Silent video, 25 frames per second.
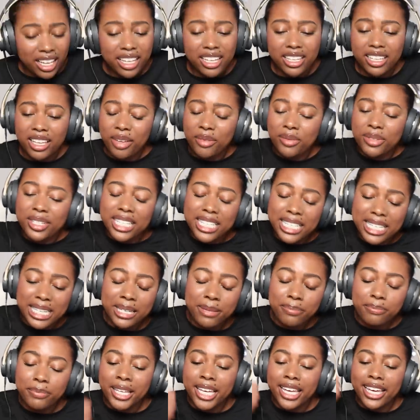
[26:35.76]
Okay, can we
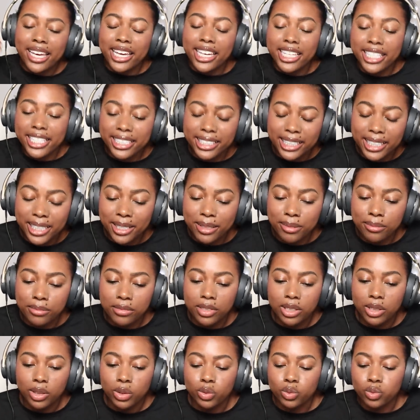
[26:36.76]
keep hitting
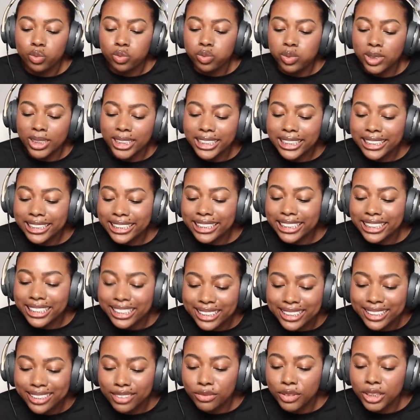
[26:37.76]
him? Once
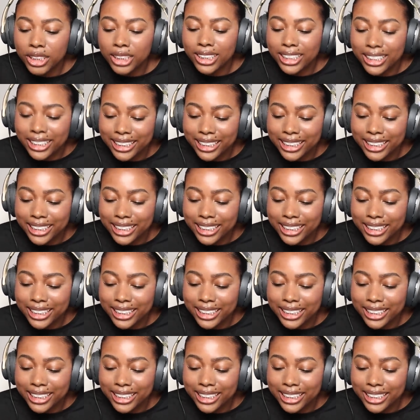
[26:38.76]
is never